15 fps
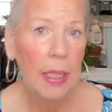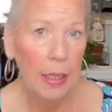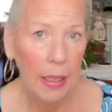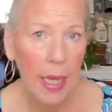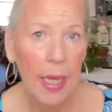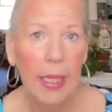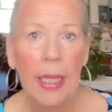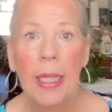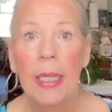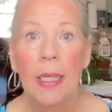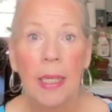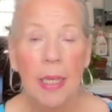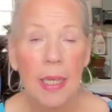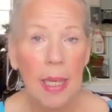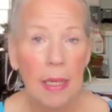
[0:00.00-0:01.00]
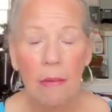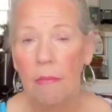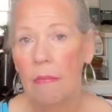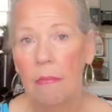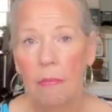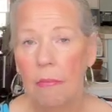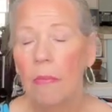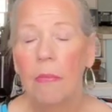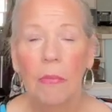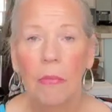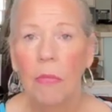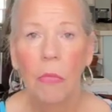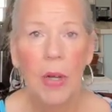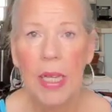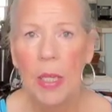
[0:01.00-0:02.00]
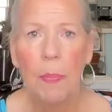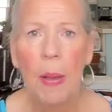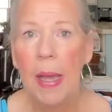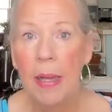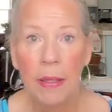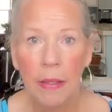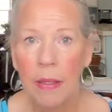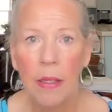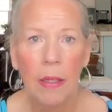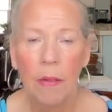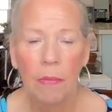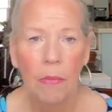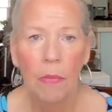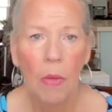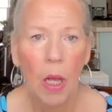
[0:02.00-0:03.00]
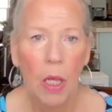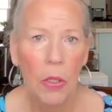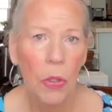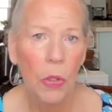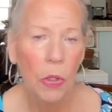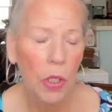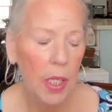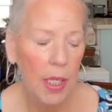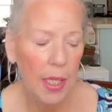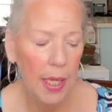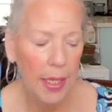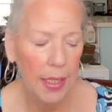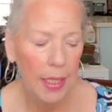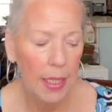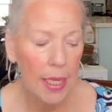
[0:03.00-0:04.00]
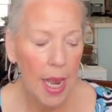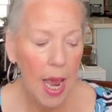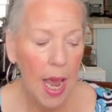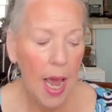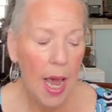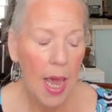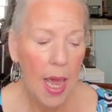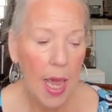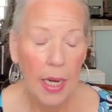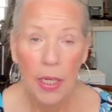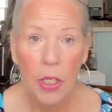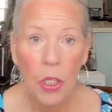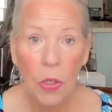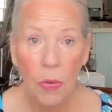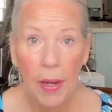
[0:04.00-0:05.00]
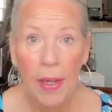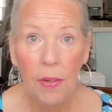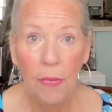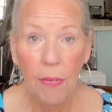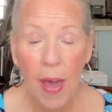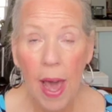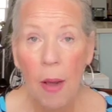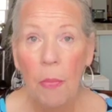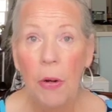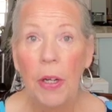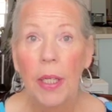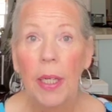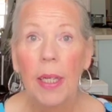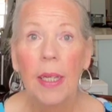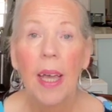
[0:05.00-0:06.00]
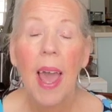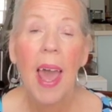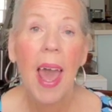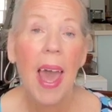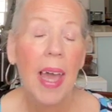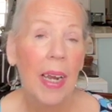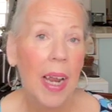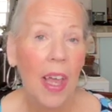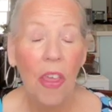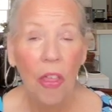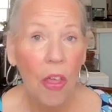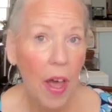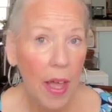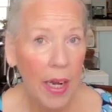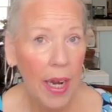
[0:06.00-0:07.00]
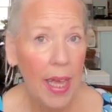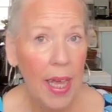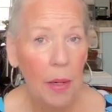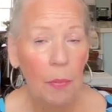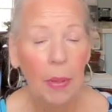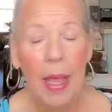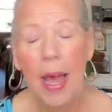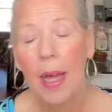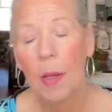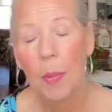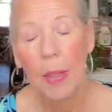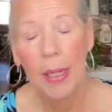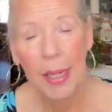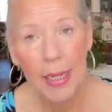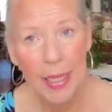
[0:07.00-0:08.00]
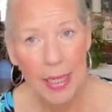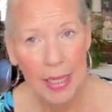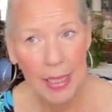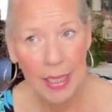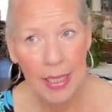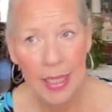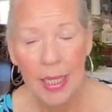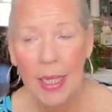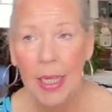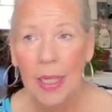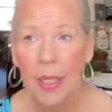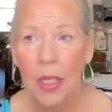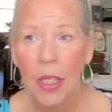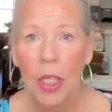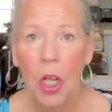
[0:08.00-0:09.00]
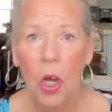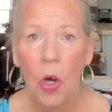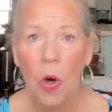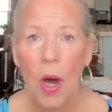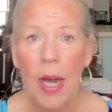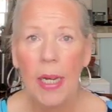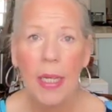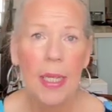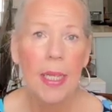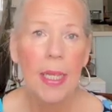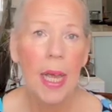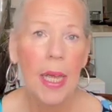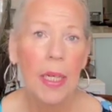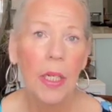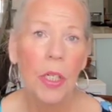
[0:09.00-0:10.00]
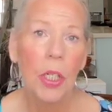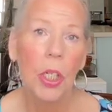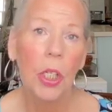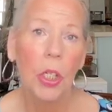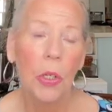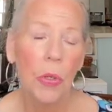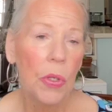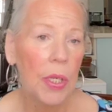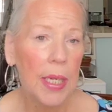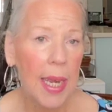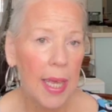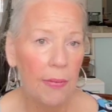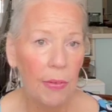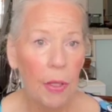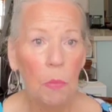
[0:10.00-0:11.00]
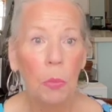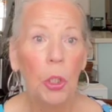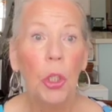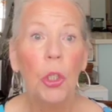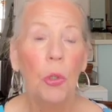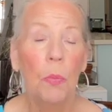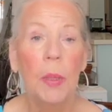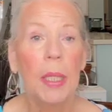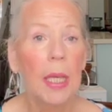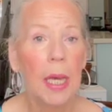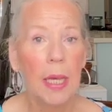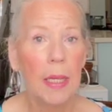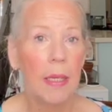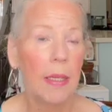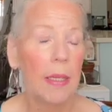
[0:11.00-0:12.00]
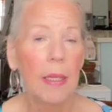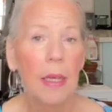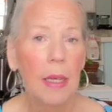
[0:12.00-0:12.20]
leggings and waistbands and all sorts of things. And it's great fabric. And I thought I had black, but I didn't. So I decided to use navy blue because